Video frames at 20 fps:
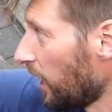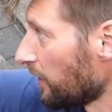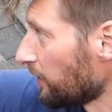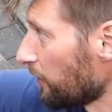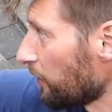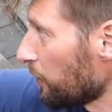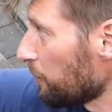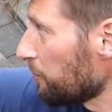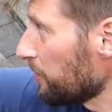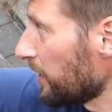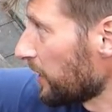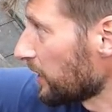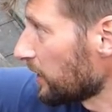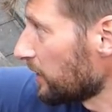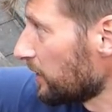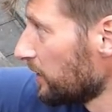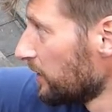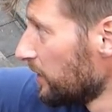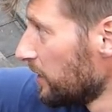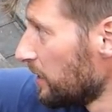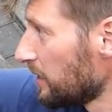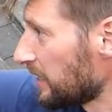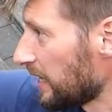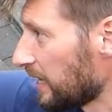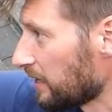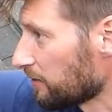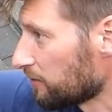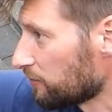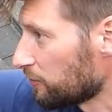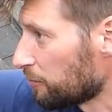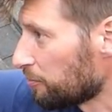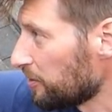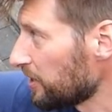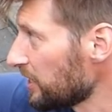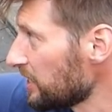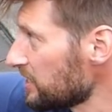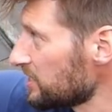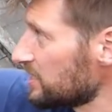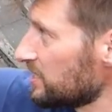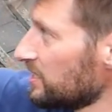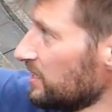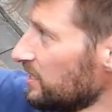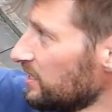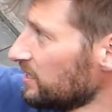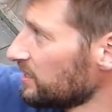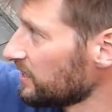another plank getting replaced.